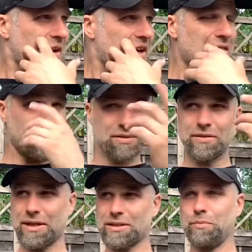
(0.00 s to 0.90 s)
that's
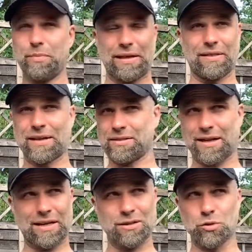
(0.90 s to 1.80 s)
that's big. That's
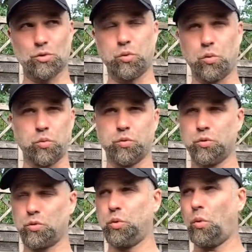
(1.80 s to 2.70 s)
like tw
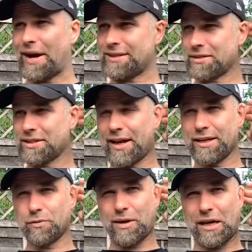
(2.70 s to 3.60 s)
twice the
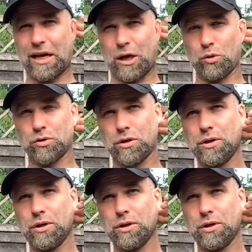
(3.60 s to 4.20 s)
size of my house.